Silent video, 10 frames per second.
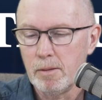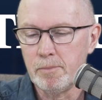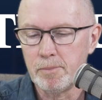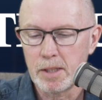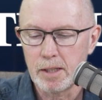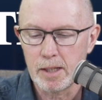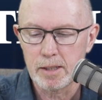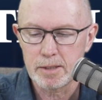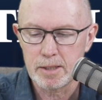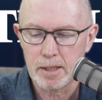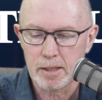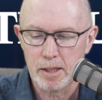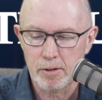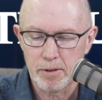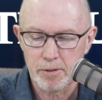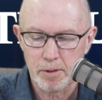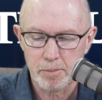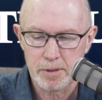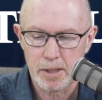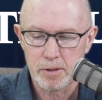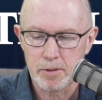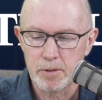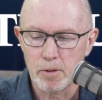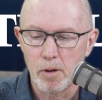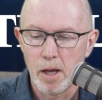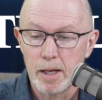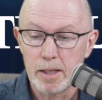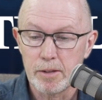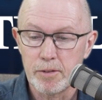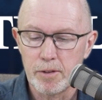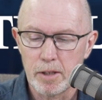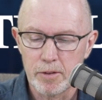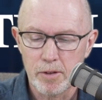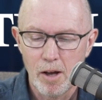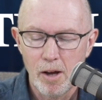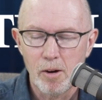The yield is sitting there at 3% or so in the cities.